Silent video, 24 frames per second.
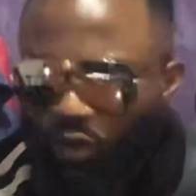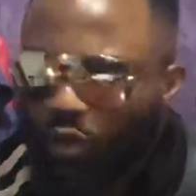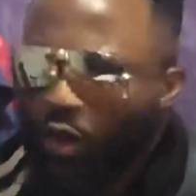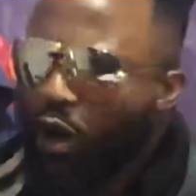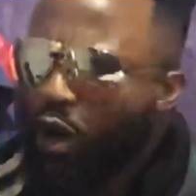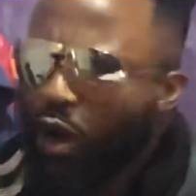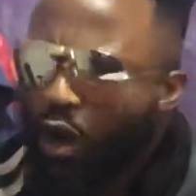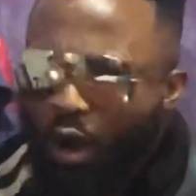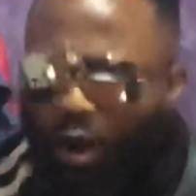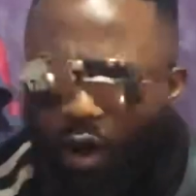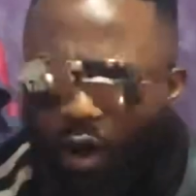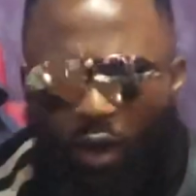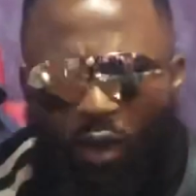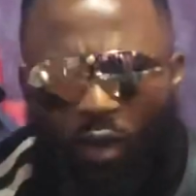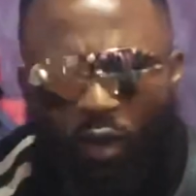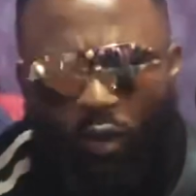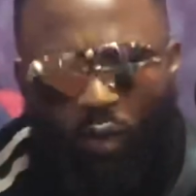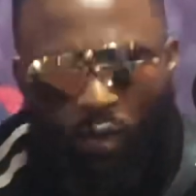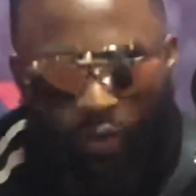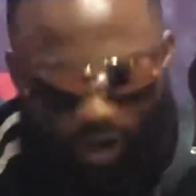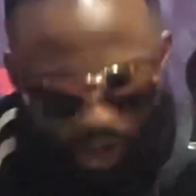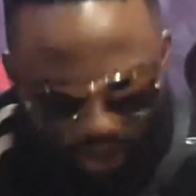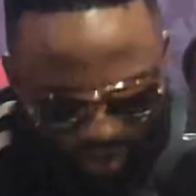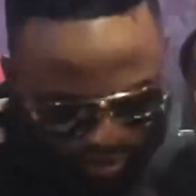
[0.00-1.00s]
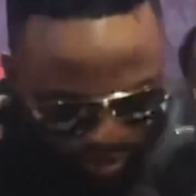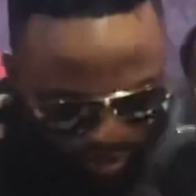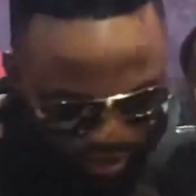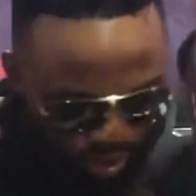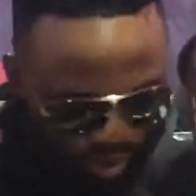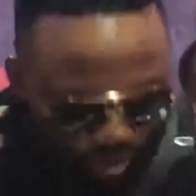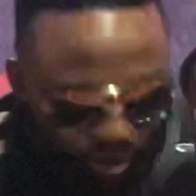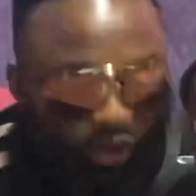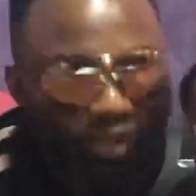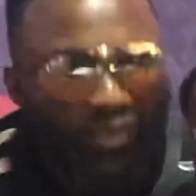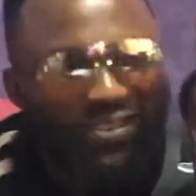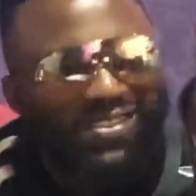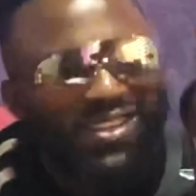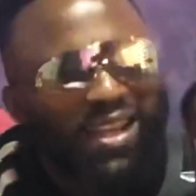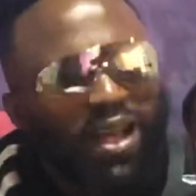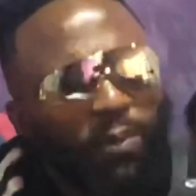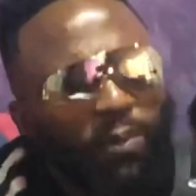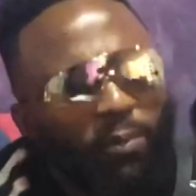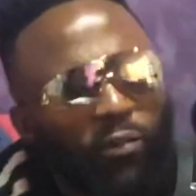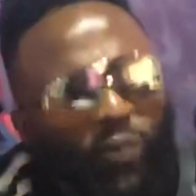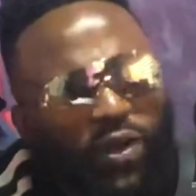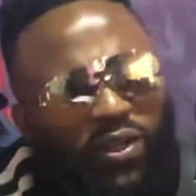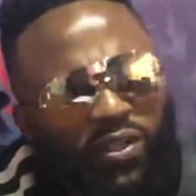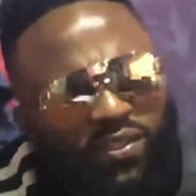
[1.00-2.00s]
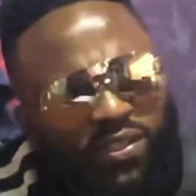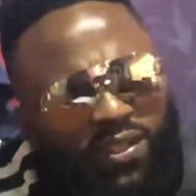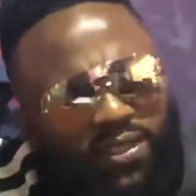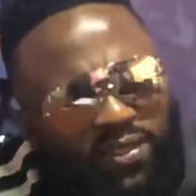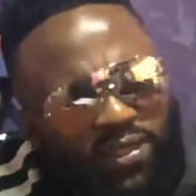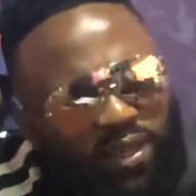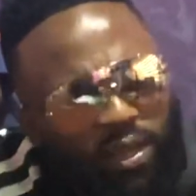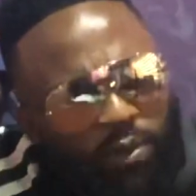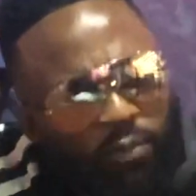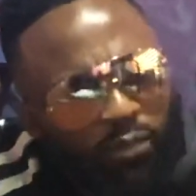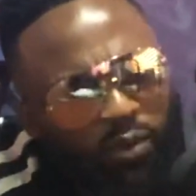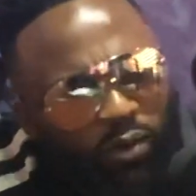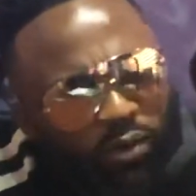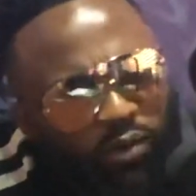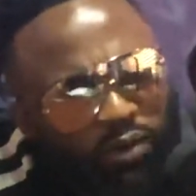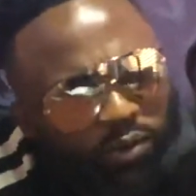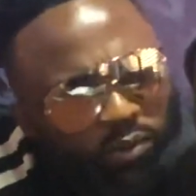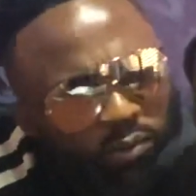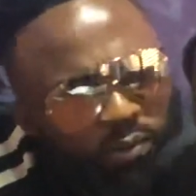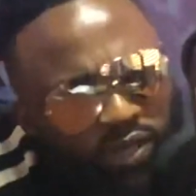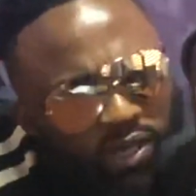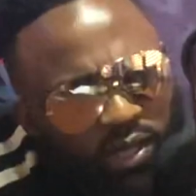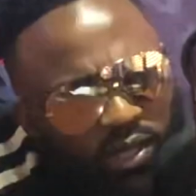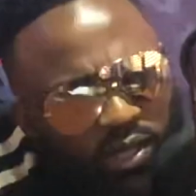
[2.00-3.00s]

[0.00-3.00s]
No, when is it tamper? What do you mean?